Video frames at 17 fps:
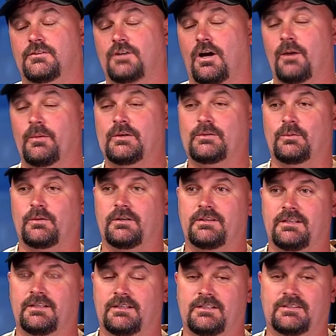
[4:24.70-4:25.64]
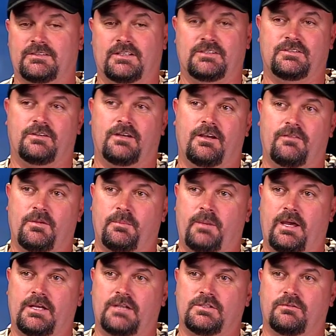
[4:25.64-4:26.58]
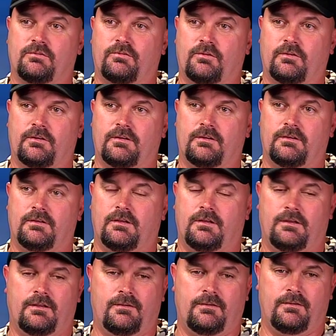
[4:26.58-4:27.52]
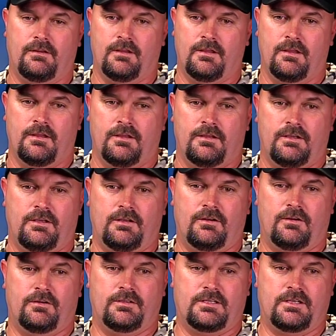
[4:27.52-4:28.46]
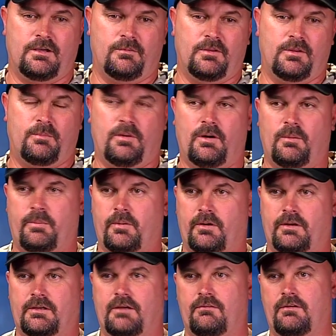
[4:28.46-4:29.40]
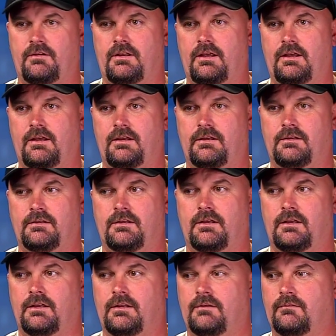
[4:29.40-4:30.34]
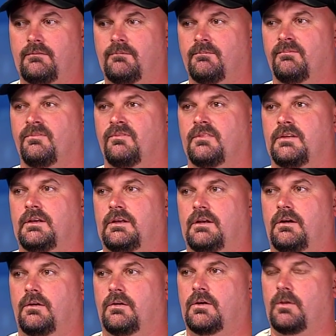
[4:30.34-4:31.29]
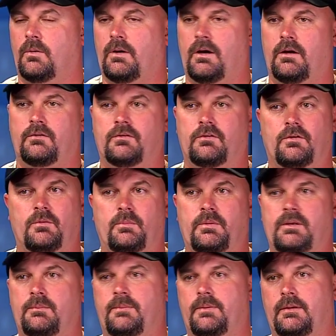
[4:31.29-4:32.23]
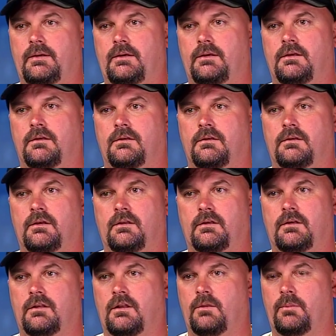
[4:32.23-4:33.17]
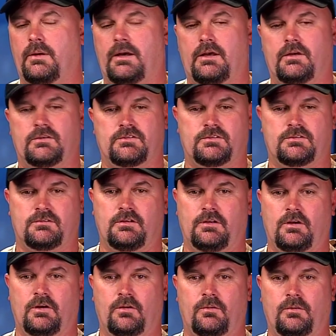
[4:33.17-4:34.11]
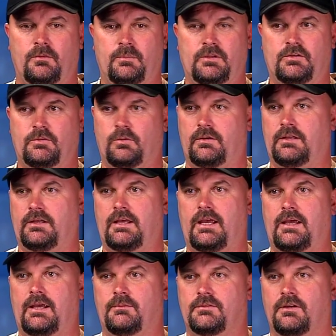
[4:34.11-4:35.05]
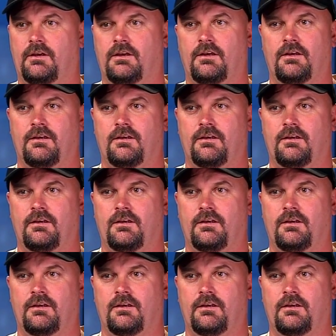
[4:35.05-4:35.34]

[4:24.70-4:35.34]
It's always worth it because I still have the passion for it. And, to come to the ballpark every day and go out during BP in the clubhouse, in between the games,